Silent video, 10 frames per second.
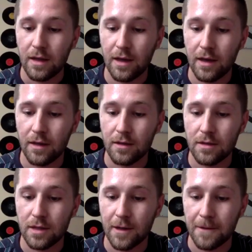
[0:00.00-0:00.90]
And
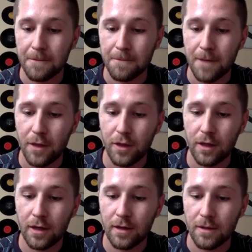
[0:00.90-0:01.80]
I think
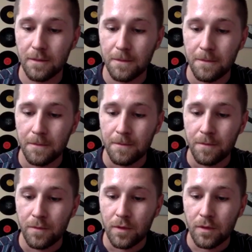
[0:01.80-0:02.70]
I
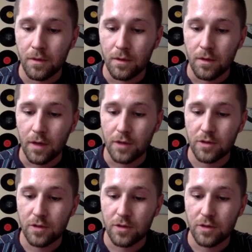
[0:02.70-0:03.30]
I just